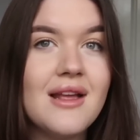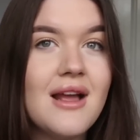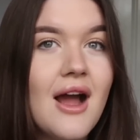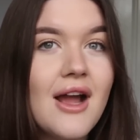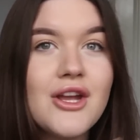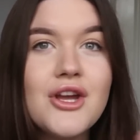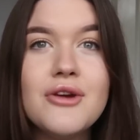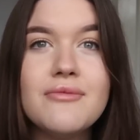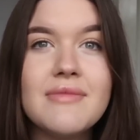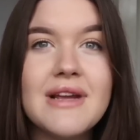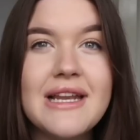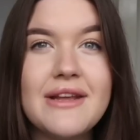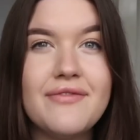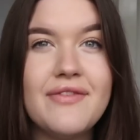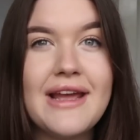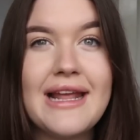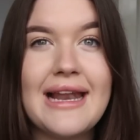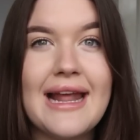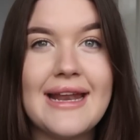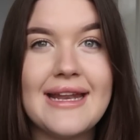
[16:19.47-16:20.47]
I couldn't really
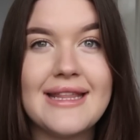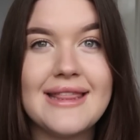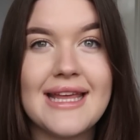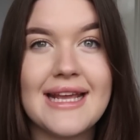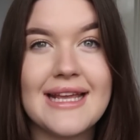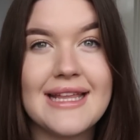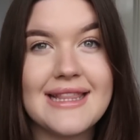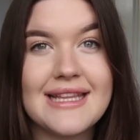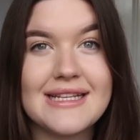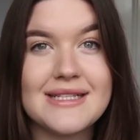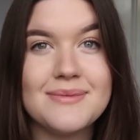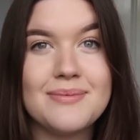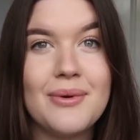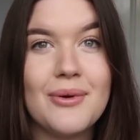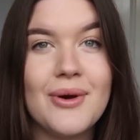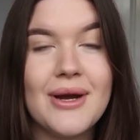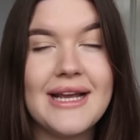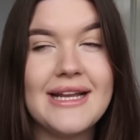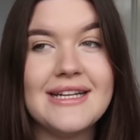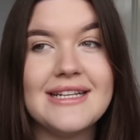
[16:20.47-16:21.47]
feel anything at this
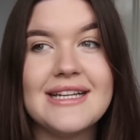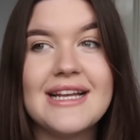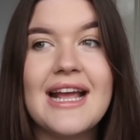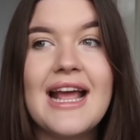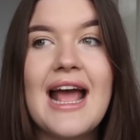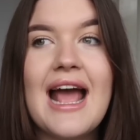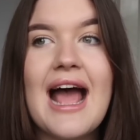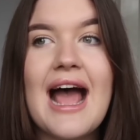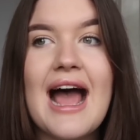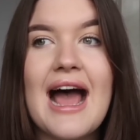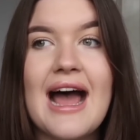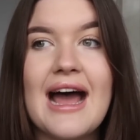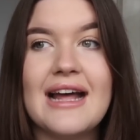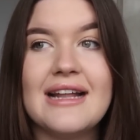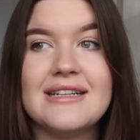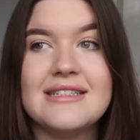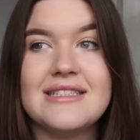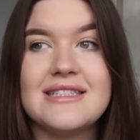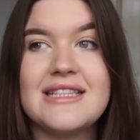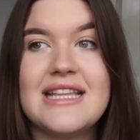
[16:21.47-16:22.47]
point,
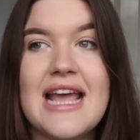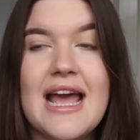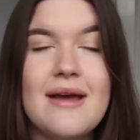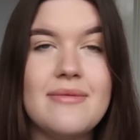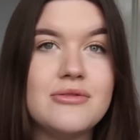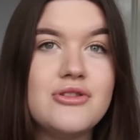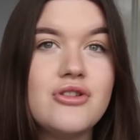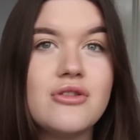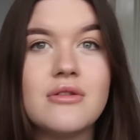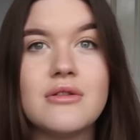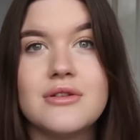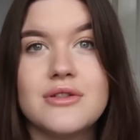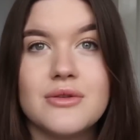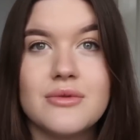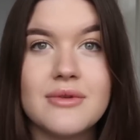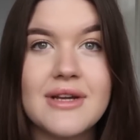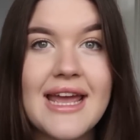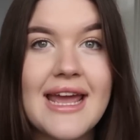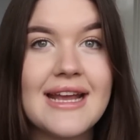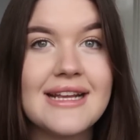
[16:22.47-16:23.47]
and the epidural had
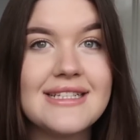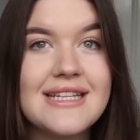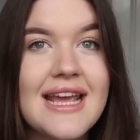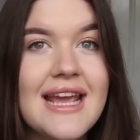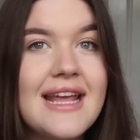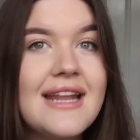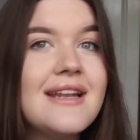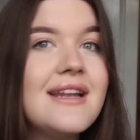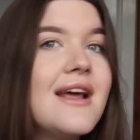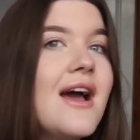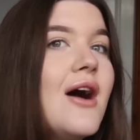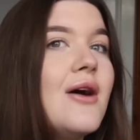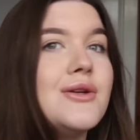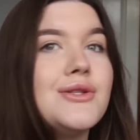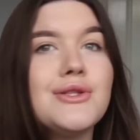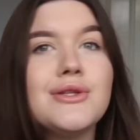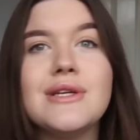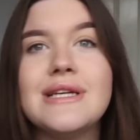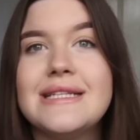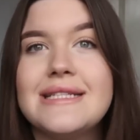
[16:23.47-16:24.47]
all kicked in. I
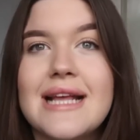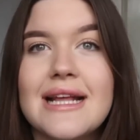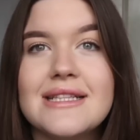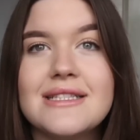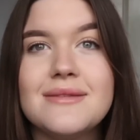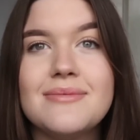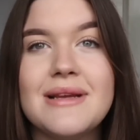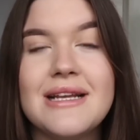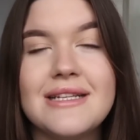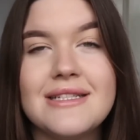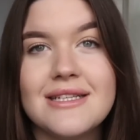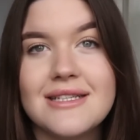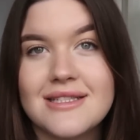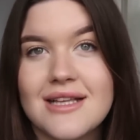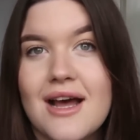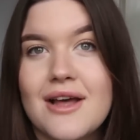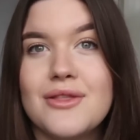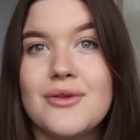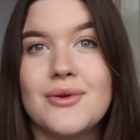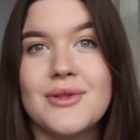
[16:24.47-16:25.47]
was 3 centimeters.
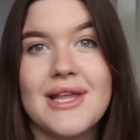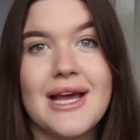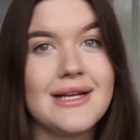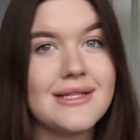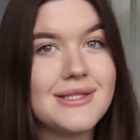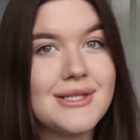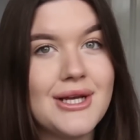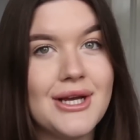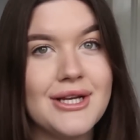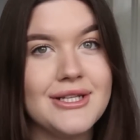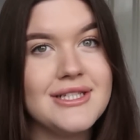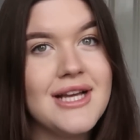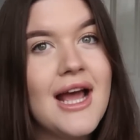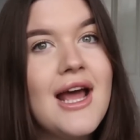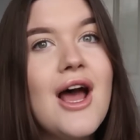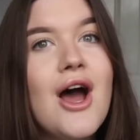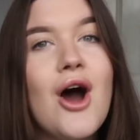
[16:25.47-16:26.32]
I thought that's good.